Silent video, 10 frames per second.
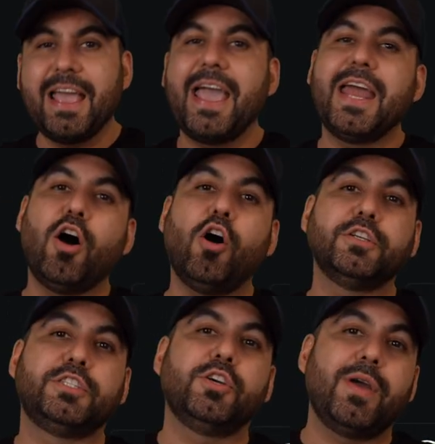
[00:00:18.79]
and
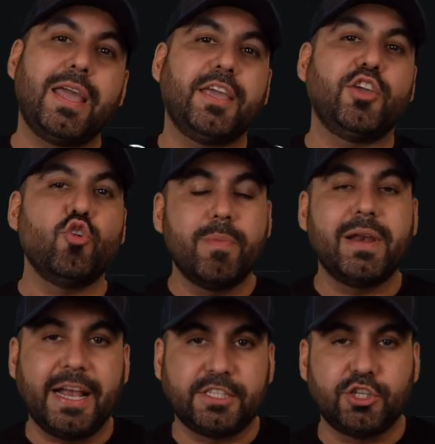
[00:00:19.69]
also a
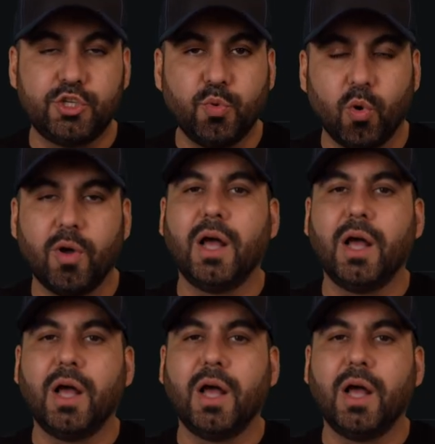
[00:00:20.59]
humanizer tool,